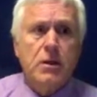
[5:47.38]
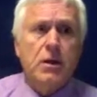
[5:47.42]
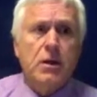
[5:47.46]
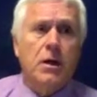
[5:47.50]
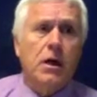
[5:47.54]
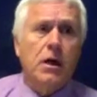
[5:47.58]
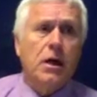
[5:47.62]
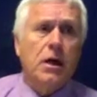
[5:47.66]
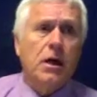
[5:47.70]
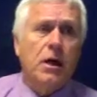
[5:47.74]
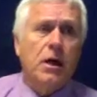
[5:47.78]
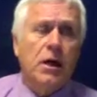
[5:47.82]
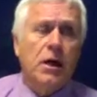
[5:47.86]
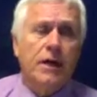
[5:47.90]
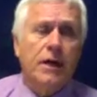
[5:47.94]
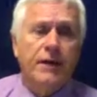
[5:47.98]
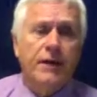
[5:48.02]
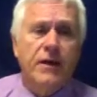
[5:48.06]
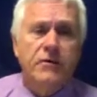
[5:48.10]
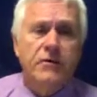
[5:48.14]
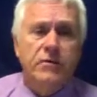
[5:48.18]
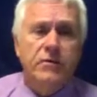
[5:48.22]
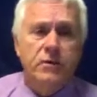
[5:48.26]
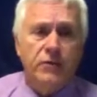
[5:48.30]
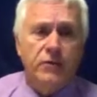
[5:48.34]
And
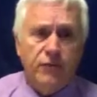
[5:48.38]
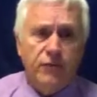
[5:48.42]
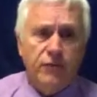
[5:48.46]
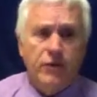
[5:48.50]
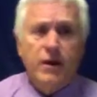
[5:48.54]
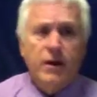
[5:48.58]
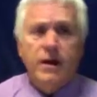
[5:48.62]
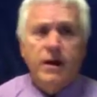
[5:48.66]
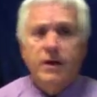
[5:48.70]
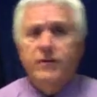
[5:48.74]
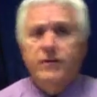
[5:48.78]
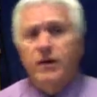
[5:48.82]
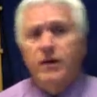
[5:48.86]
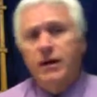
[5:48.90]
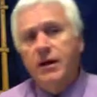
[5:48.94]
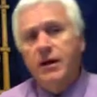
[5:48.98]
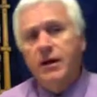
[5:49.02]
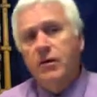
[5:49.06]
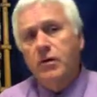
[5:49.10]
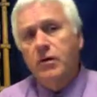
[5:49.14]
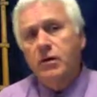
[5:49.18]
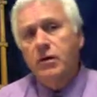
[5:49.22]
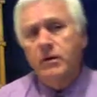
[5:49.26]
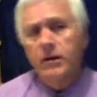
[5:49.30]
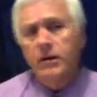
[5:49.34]
that's on the Friday evening. Now
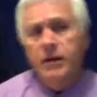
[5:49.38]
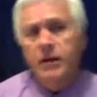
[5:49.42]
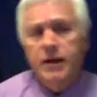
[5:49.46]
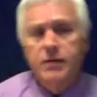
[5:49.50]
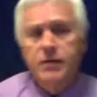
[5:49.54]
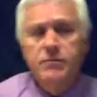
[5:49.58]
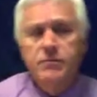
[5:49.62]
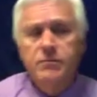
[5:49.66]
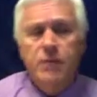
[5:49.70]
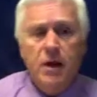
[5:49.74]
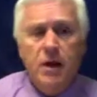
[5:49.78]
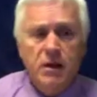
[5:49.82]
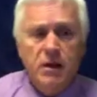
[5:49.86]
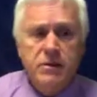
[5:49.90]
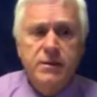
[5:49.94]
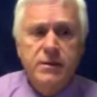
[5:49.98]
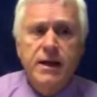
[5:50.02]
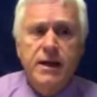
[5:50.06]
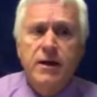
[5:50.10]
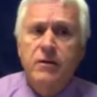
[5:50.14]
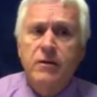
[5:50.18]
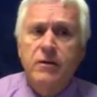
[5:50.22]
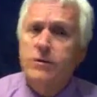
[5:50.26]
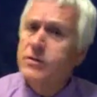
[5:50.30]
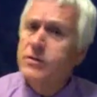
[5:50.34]
on the next box
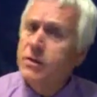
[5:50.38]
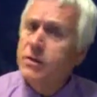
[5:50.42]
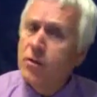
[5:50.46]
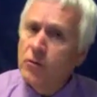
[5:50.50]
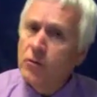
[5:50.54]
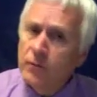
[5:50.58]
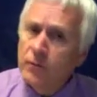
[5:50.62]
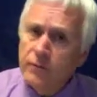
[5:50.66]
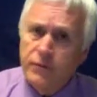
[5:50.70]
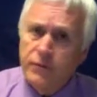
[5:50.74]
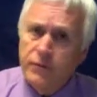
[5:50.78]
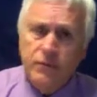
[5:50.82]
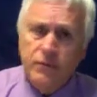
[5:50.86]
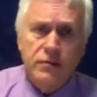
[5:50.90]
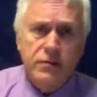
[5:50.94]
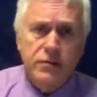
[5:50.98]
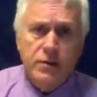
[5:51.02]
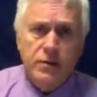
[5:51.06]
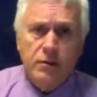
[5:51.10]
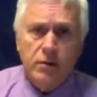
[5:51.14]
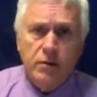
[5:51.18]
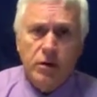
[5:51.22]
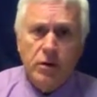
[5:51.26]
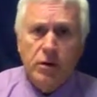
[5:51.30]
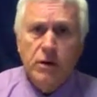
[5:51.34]
down is the overview
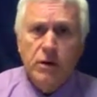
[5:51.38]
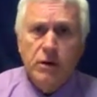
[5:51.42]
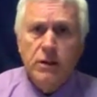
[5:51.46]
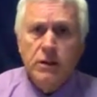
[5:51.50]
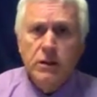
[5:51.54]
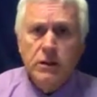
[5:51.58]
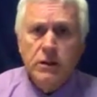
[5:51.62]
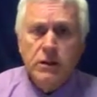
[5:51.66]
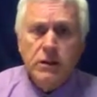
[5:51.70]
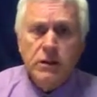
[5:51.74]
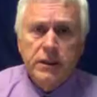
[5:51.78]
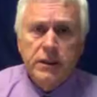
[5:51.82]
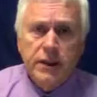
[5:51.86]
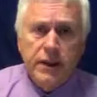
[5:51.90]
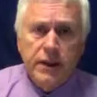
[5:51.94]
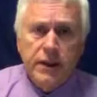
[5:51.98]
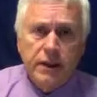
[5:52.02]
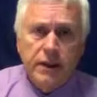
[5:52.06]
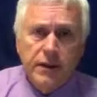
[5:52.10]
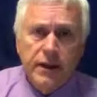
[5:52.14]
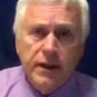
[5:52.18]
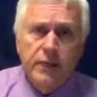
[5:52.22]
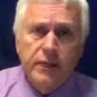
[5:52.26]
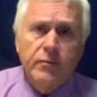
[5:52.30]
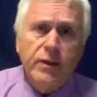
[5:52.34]
seminar, and
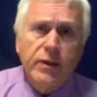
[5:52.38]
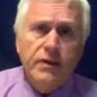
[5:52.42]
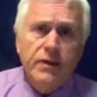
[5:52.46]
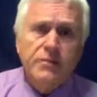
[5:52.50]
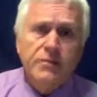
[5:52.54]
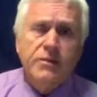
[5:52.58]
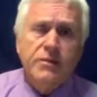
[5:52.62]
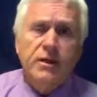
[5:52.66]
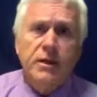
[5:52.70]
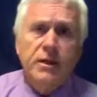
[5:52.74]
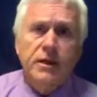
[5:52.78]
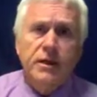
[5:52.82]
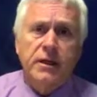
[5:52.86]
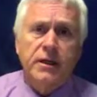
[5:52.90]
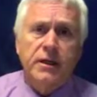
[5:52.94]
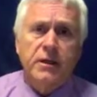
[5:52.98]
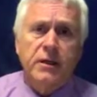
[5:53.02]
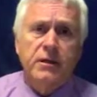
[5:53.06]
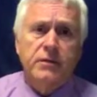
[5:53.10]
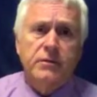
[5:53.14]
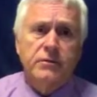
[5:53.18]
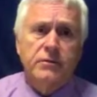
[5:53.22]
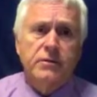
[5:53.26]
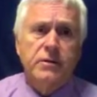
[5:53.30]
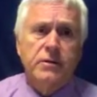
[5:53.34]
that basically
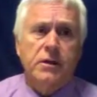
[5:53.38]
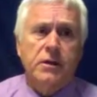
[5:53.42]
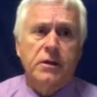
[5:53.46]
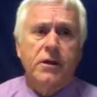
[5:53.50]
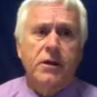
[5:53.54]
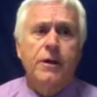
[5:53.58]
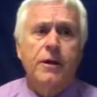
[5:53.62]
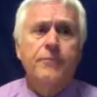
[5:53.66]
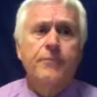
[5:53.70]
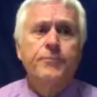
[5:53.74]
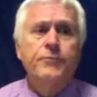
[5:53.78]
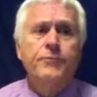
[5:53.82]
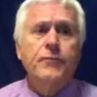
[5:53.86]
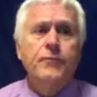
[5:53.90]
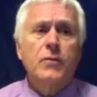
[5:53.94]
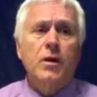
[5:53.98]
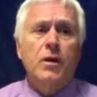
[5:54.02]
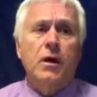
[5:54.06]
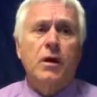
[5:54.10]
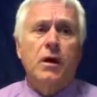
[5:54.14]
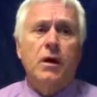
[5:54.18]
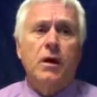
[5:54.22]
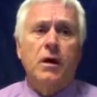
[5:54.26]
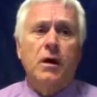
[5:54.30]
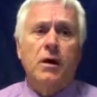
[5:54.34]
is the
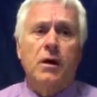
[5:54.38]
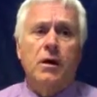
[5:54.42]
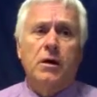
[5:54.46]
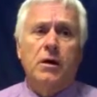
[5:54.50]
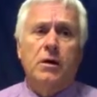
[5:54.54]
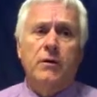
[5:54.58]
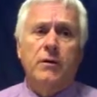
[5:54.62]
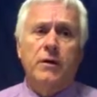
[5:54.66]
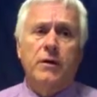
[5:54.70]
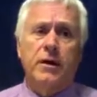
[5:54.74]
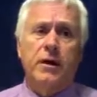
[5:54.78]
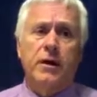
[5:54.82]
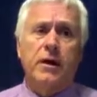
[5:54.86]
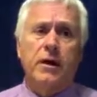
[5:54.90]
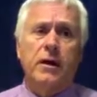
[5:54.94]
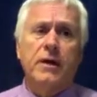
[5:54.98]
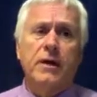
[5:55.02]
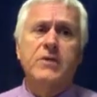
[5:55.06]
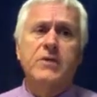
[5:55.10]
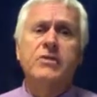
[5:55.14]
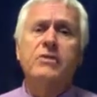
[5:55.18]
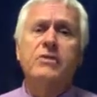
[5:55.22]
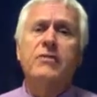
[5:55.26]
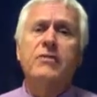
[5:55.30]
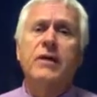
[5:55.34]

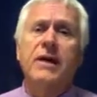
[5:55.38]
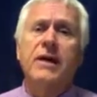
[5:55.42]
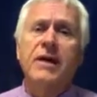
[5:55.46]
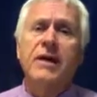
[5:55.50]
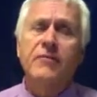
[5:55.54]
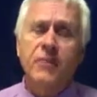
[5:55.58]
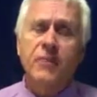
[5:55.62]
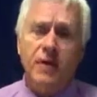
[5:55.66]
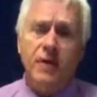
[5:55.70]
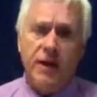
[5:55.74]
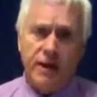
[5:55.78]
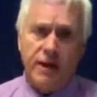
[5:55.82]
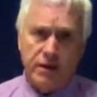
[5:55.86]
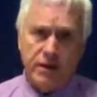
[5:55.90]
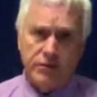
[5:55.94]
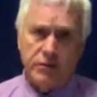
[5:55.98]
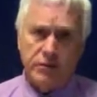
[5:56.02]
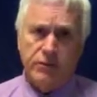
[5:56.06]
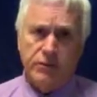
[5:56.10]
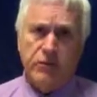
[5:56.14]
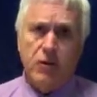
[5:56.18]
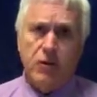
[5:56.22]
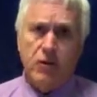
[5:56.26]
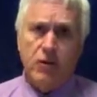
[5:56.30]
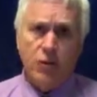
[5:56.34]
list of 11 items
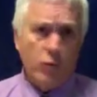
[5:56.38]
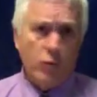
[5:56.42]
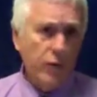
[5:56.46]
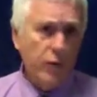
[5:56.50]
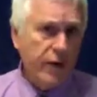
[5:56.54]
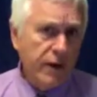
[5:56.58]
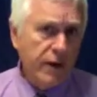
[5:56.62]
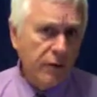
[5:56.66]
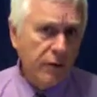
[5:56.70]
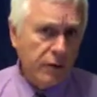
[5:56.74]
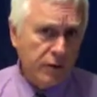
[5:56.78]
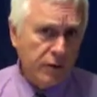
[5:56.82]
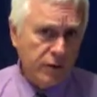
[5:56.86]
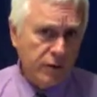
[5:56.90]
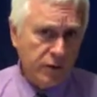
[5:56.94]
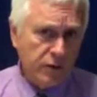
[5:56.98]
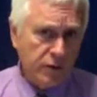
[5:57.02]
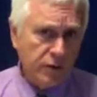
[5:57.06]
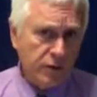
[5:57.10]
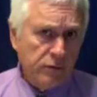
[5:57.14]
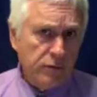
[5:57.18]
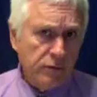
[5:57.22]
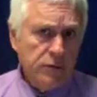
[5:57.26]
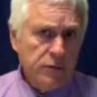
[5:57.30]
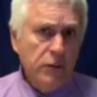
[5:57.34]
of all the reading
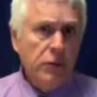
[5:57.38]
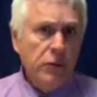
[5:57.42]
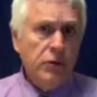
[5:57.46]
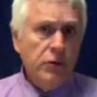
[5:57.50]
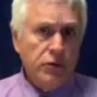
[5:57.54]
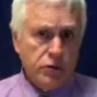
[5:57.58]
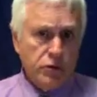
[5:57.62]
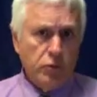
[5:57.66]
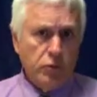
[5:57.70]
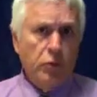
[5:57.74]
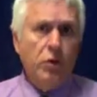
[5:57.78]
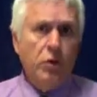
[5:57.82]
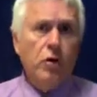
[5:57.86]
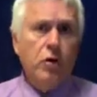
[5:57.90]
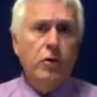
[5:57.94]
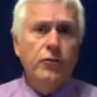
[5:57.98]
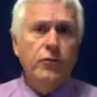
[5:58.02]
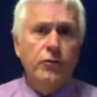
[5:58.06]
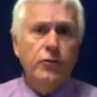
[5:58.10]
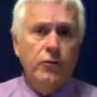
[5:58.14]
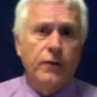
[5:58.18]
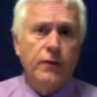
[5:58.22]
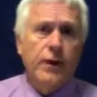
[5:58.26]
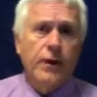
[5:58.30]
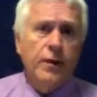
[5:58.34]
material. So we'll go
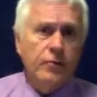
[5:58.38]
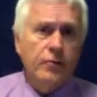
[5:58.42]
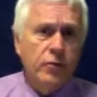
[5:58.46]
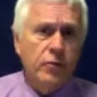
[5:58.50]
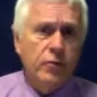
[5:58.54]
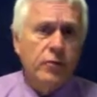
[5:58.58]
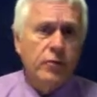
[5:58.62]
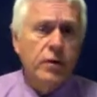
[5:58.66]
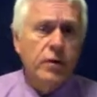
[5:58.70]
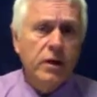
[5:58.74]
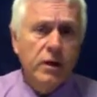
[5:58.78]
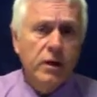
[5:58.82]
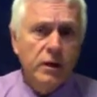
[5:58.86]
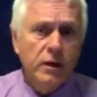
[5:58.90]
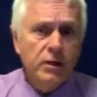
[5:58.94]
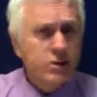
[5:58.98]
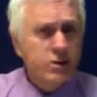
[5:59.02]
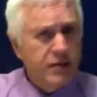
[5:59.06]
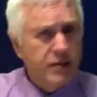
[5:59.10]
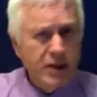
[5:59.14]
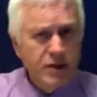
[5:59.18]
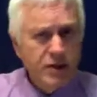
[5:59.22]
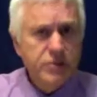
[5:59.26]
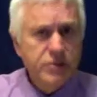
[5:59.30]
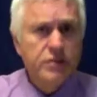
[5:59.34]
through that pretty
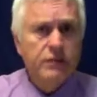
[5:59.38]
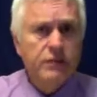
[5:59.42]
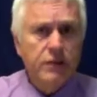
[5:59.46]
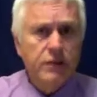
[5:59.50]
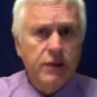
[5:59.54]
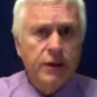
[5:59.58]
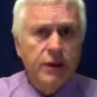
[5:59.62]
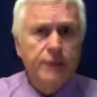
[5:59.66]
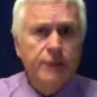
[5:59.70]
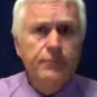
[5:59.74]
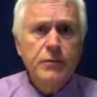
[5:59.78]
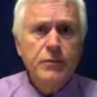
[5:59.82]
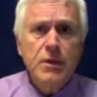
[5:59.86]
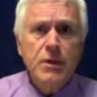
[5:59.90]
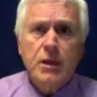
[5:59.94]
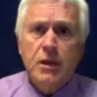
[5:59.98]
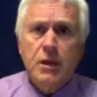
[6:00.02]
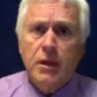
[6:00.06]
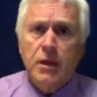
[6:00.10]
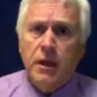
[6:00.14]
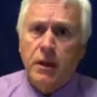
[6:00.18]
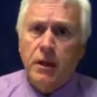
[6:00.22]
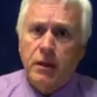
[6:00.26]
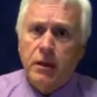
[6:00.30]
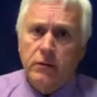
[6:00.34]
extensively
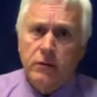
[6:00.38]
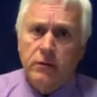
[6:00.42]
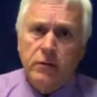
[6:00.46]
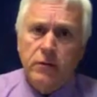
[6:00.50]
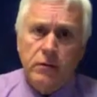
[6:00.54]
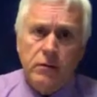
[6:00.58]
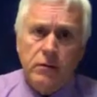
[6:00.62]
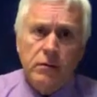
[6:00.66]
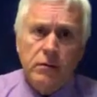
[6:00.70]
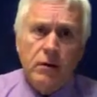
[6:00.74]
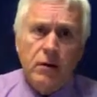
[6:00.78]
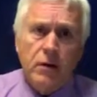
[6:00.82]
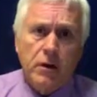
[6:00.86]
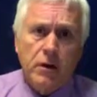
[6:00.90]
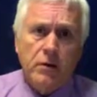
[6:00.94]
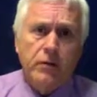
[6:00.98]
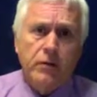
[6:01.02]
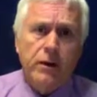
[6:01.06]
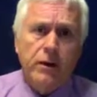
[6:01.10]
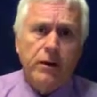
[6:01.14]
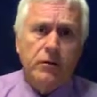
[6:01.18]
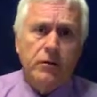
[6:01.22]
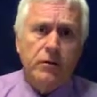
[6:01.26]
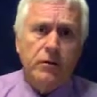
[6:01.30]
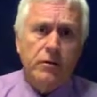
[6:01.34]
and talk
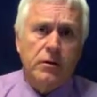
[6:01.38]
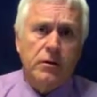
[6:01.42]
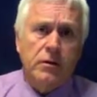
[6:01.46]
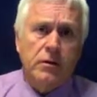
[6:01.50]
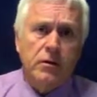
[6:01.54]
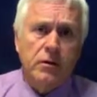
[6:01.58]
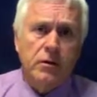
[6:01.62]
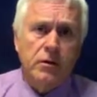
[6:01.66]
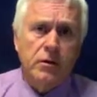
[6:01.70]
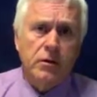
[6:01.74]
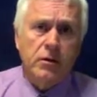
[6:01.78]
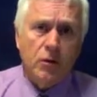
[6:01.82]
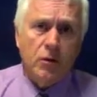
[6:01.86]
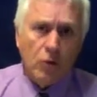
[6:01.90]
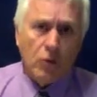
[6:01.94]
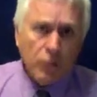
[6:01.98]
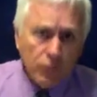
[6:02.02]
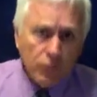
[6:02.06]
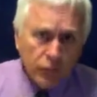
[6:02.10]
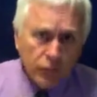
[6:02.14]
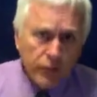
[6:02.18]
about all the